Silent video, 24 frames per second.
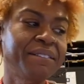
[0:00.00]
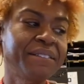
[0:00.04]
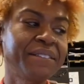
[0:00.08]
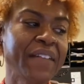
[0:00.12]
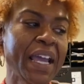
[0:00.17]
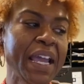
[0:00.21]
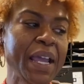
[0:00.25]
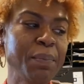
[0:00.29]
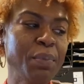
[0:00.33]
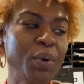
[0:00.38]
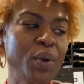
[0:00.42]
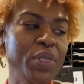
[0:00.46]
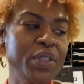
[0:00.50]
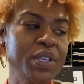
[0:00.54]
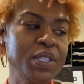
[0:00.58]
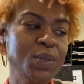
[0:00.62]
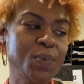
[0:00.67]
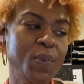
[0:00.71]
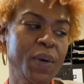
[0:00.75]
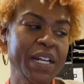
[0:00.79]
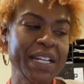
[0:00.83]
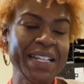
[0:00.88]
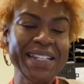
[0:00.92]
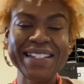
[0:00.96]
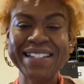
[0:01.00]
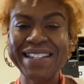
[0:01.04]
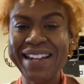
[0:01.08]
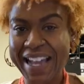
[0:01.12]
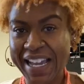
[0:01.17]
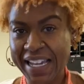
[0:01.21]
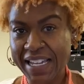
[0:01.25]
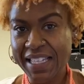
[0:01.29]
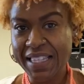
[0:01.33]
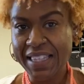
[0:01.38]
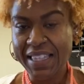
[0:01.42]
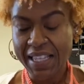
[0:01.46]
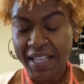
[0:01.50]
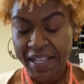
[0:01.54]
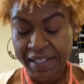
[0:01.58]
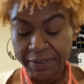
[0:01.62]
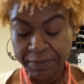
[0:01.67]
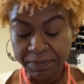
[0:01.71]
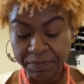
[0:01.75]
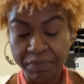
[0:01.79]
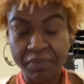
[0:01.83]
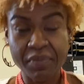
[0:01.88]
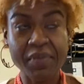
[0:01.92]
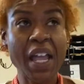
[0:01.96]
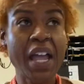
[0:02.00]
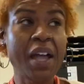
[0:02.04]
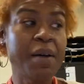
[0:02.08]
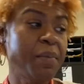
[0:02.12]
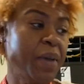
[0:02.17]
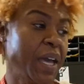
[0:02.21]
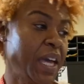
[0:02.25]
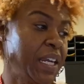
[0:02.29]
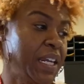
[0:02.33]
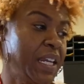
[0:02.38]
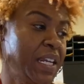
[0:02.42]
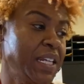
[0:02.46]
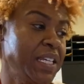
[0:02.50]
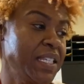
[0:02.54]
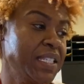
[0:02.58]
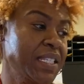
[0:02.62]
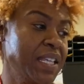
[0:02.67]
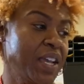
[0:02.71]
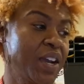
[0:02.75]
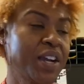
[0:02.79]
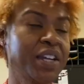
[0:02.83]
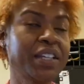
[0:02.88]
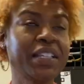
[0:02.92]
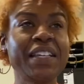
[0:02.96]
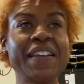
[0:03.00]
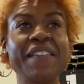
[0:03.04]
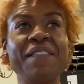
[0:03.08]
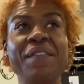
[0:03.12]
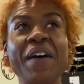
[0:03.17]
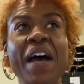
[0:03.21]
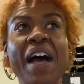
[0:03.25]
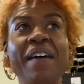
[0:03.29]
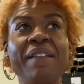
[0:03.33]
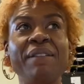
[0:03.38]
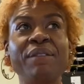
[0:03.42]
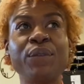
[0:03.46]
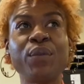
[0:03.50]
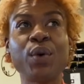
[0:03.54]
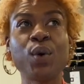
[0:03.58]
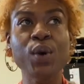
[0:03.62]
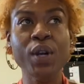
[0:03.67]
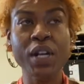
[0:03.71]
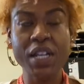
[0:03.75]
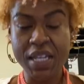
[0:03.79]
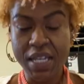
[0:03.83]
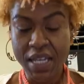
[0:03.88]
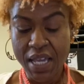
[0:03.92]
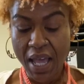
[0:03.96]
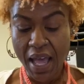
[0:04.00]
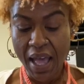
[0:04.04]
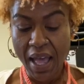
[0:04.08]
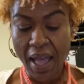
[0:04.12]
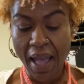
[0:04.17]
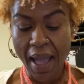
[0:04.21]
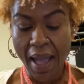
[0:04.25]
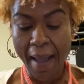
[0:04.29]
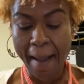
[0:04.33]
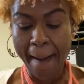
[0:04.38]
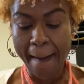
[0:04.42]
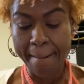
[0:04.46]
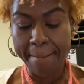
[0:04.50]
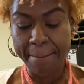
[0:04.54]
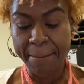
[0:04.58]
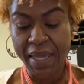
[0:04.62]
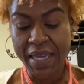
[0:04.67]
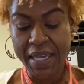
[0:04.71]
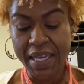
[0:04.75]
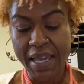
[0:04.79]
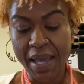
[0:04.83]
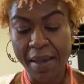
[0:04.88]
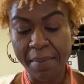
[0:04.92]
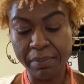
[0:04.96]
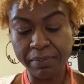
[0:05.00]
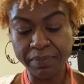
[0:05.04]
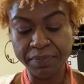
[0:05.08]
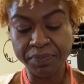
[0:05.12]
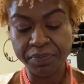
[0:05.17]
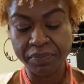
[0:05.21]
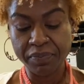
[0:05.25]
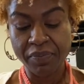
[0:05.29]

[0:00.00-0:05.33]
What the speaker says: April the 29th, and it is currently 5:40 p.m.